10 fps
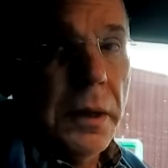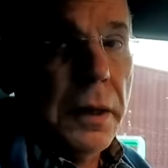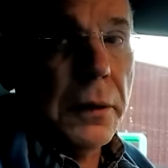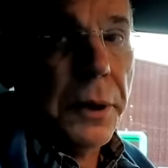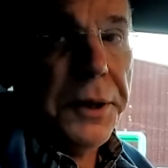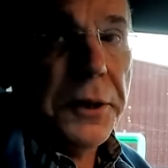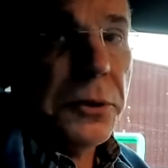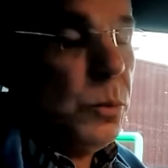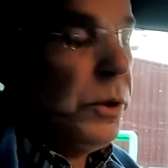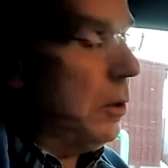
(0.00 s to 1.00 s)
Right
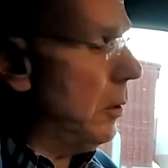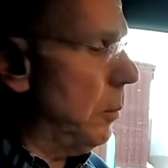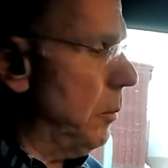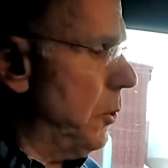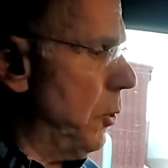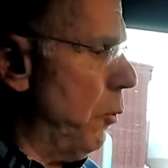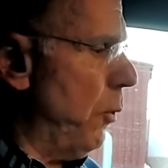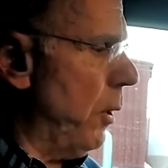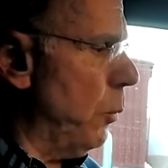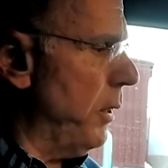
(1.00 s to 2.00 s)
here in Williams, so
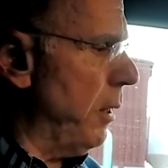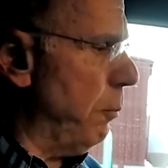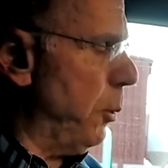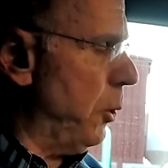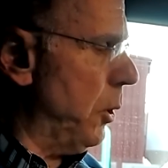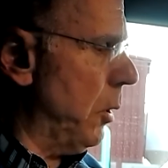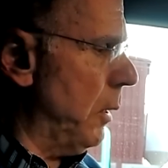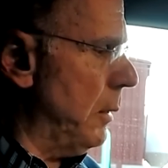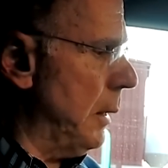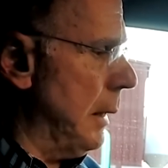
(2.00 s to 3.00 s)
far we have put
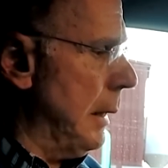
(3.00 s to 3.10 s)
on